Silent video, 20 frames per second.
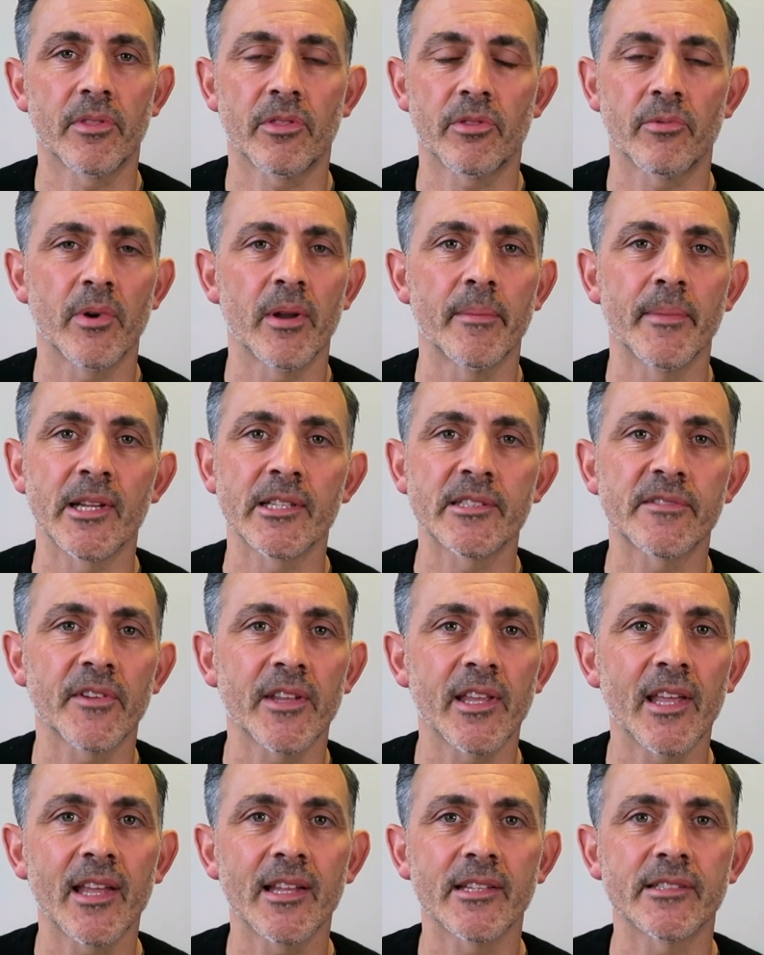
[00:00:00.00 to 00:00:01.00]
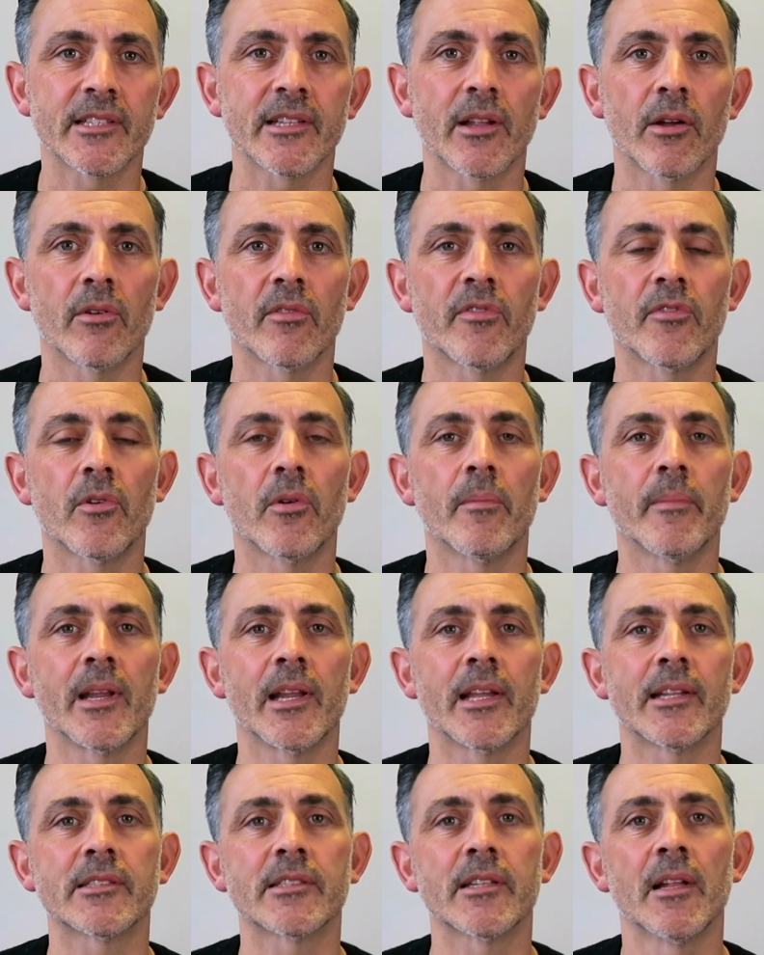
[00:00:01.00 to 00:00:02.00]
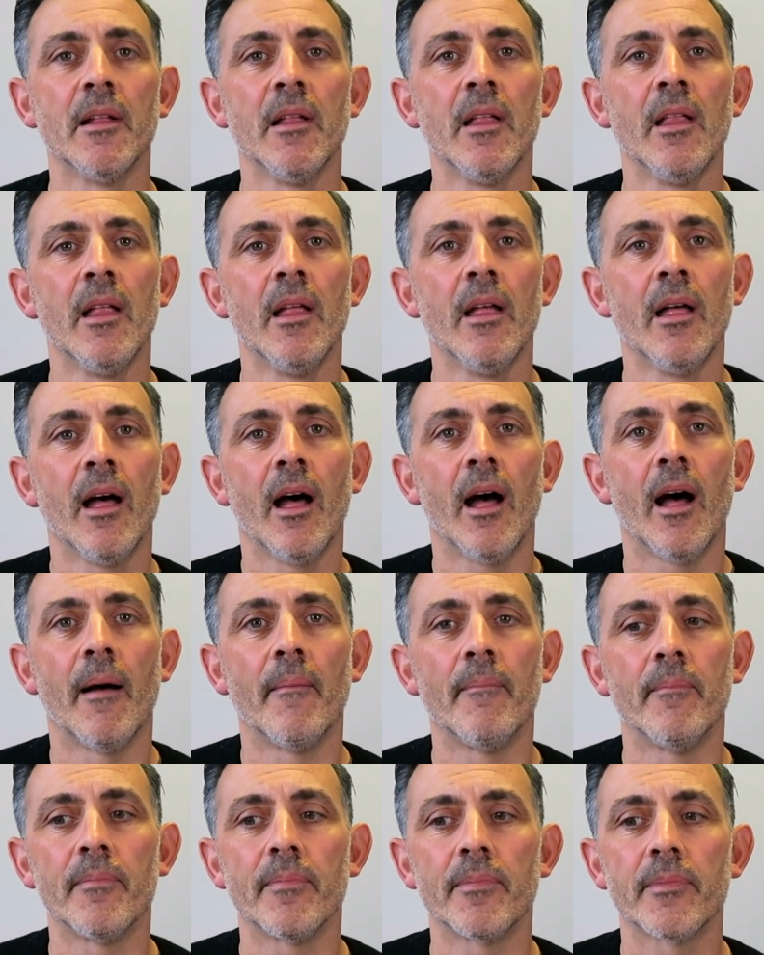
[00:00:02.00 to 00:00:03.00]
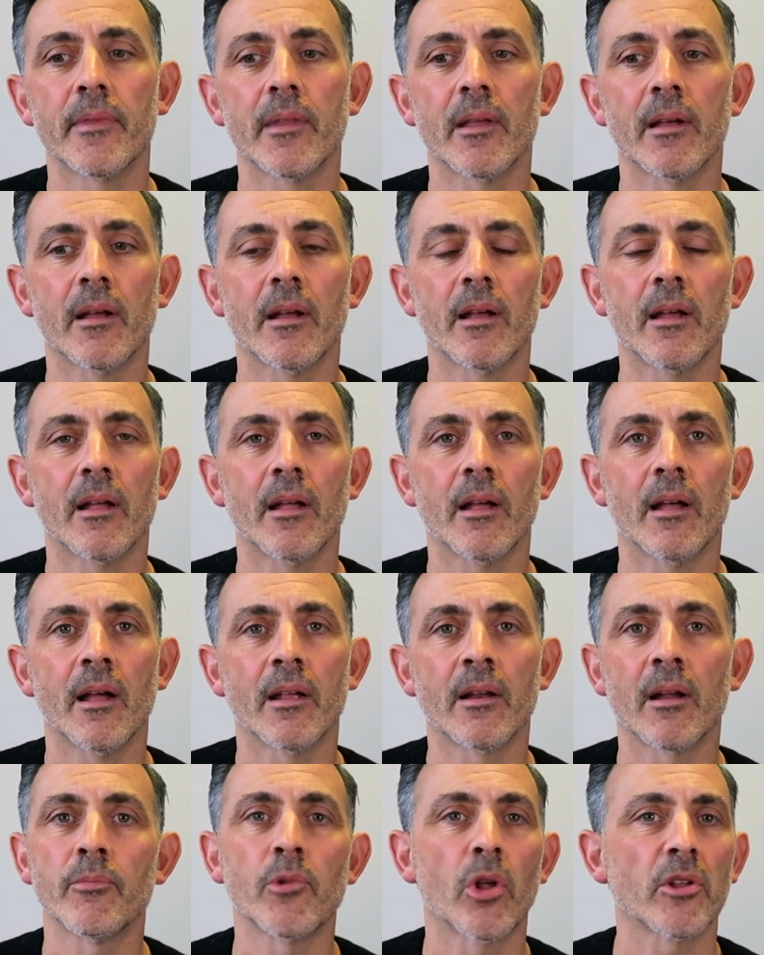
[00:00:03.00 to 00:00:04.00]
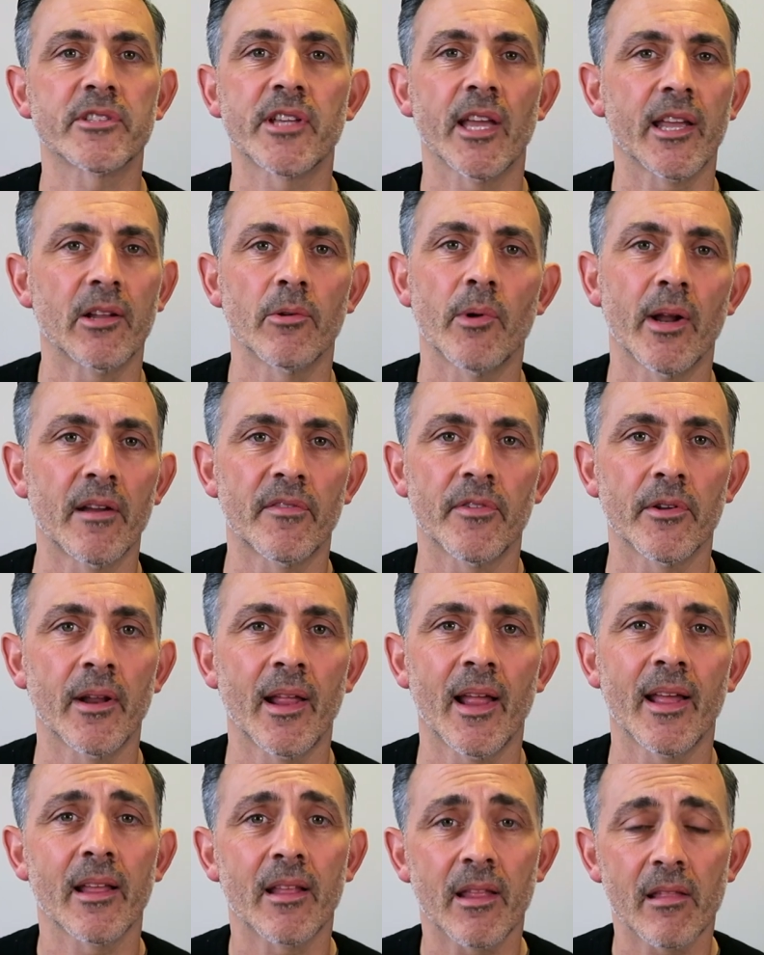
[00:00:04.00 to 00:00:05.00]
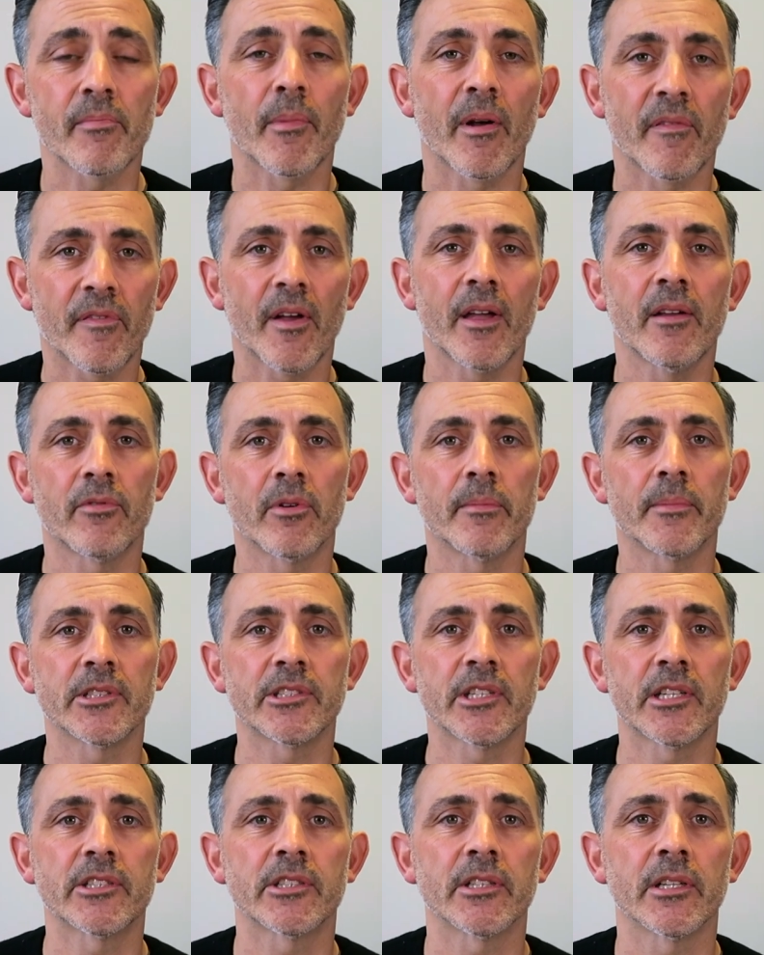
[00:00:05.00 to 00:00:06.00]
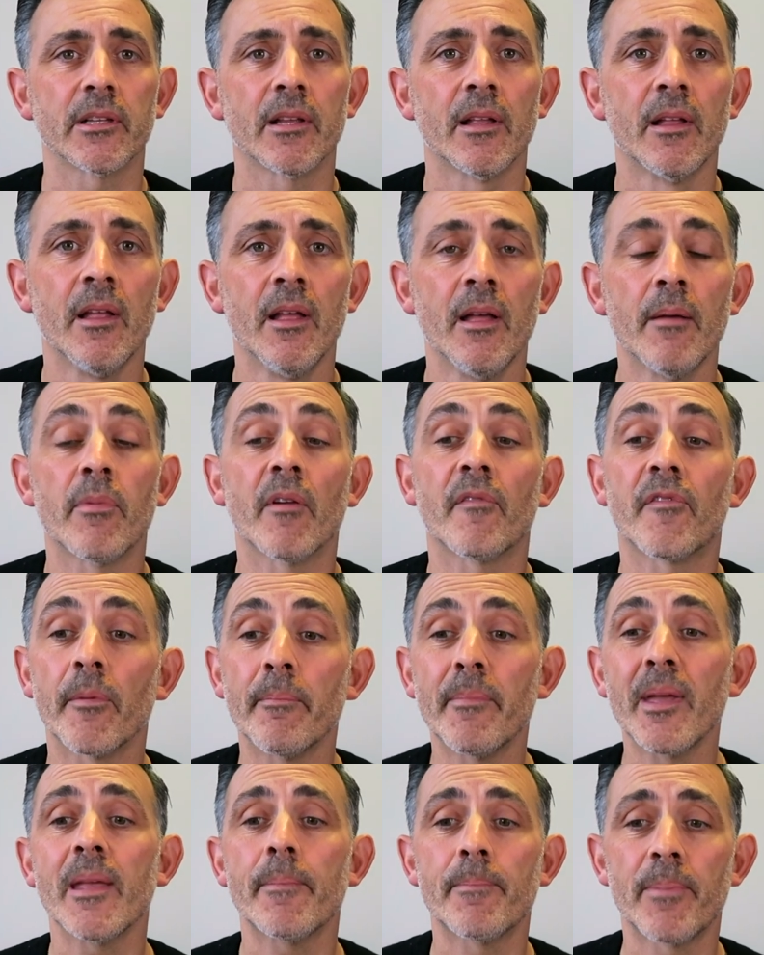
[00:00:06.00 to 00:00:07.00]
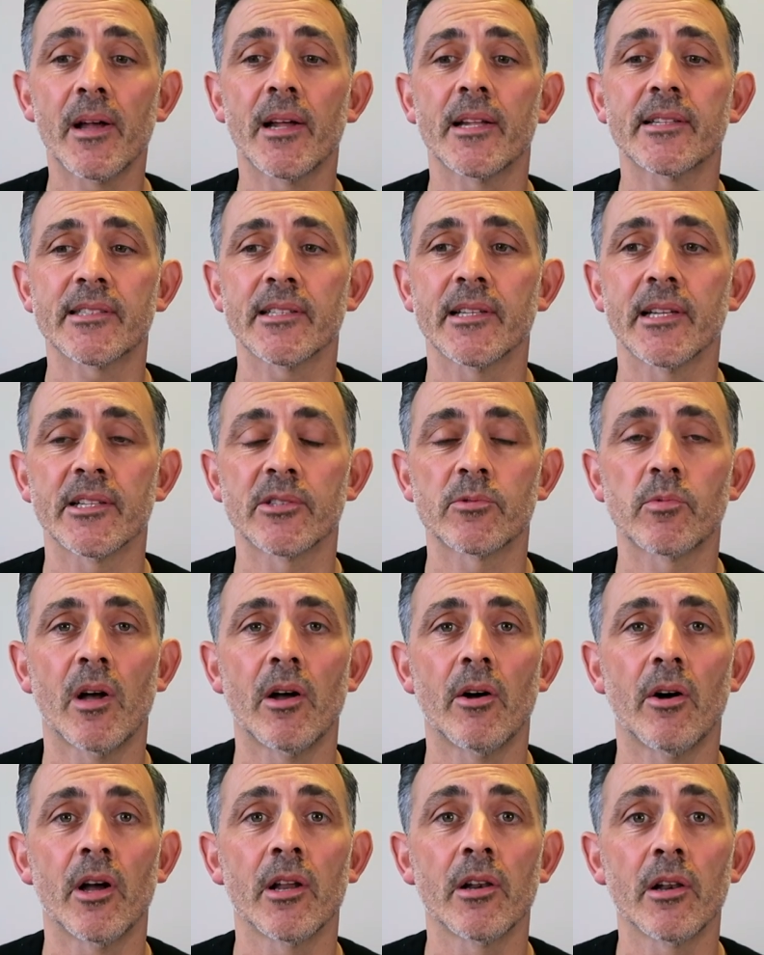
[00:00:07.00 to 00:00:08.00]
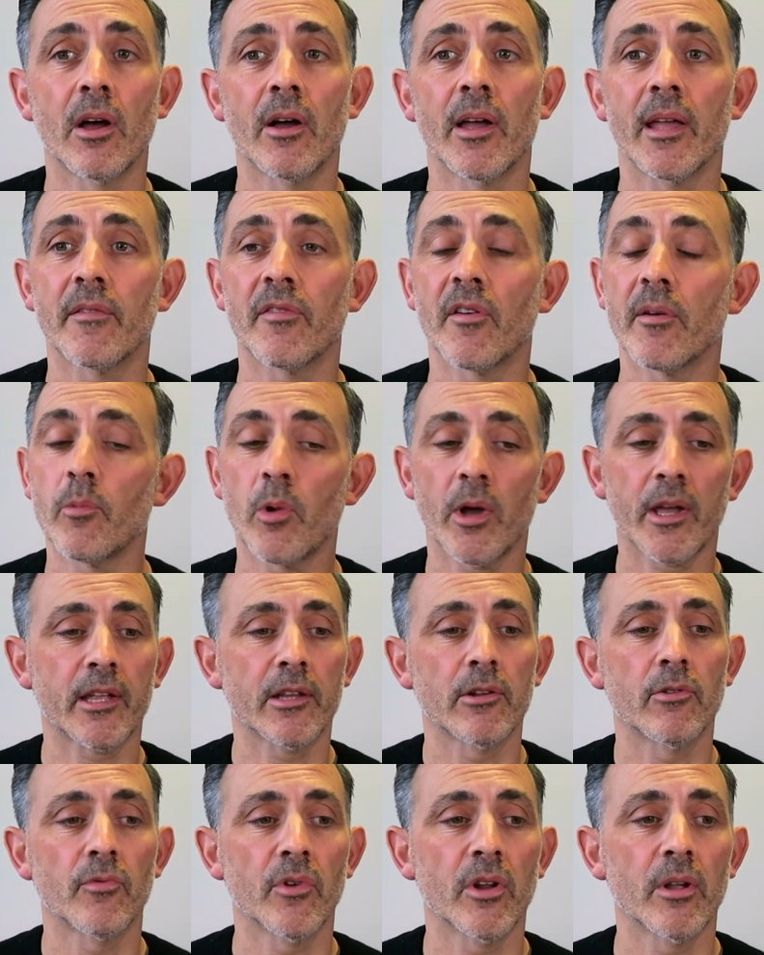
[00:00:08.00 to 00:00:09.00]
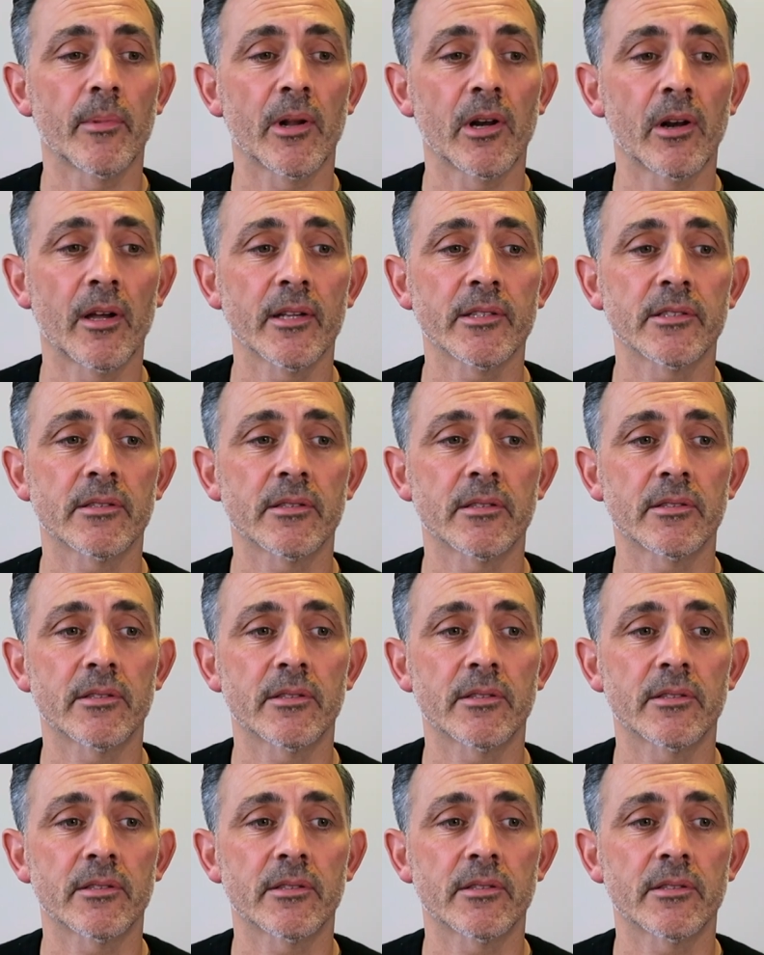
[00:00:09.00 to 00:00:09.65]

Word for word: three minutes for years, you know, or four minutes. Um, and I'm not taking away anything like that. He's my favourite magician. But for me personally as well, I like, if I'm working in a room, I like